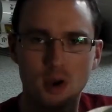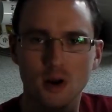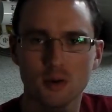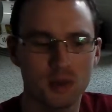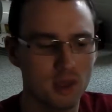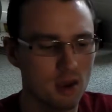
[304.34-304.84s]
of
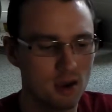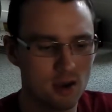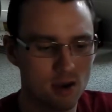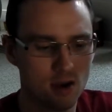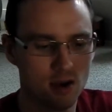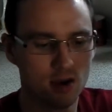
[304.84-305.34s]
glue in there,
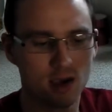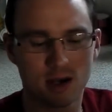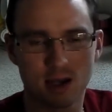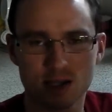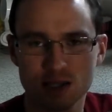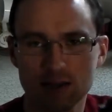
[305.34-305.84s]
it
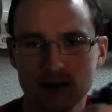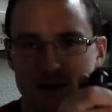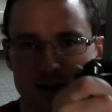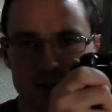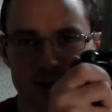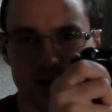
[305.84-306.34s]
gets stuck
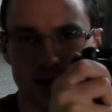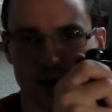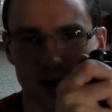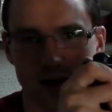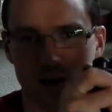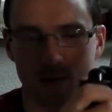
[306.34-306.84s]
to the body
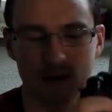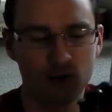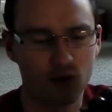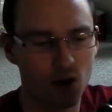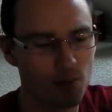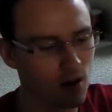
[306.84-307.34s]
there, and it would never
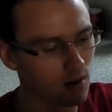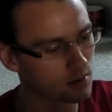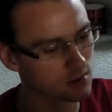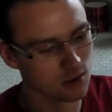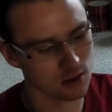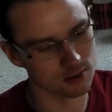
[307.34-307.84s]
come out.
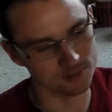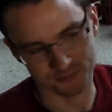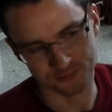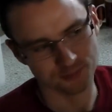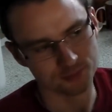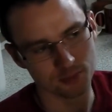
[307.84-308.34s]
So, I
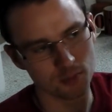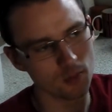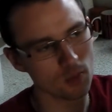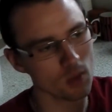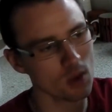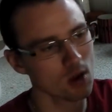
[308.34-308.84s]

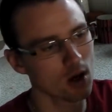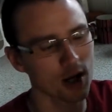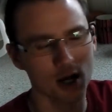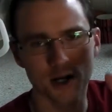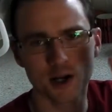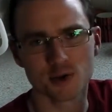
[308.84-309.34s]
don't
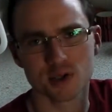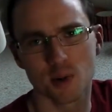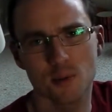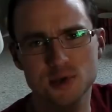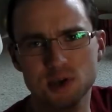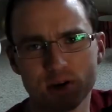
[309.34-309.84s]
know, I know
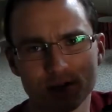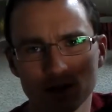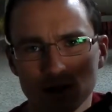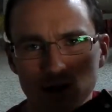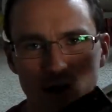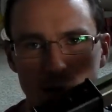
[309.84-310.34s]
someone was asking
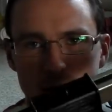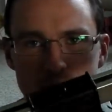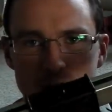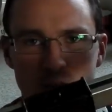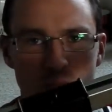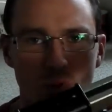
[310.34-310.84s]
that they wanted
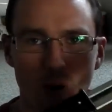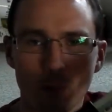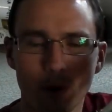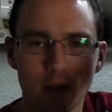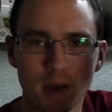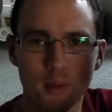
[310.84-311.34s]
to like
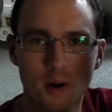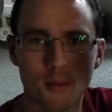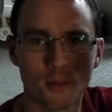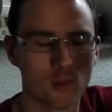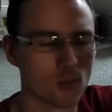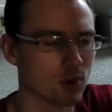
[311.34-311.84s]
buy that one
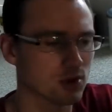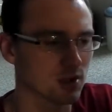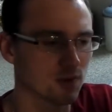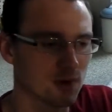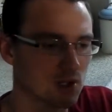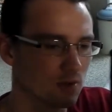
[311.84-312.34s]
once I
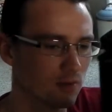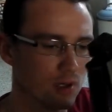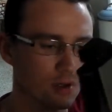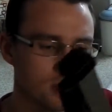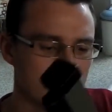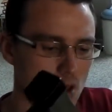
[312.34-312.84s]
finish with
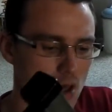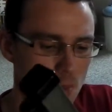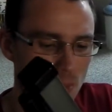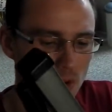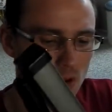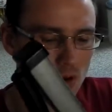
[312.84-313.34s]
it,
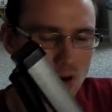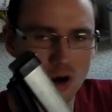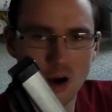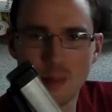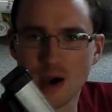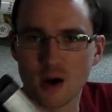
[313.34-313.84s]
but
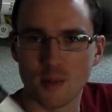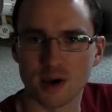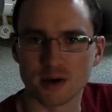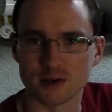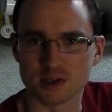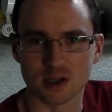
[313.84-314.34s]
I may or may
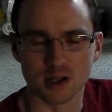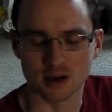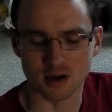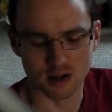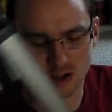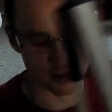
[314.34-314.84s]
not sell it.
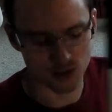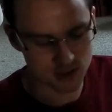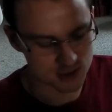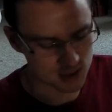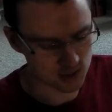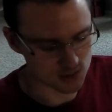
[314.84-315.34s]
I don't know, it
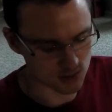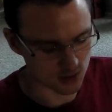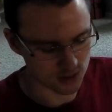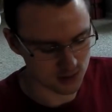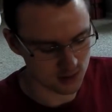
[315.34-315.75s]
just seems like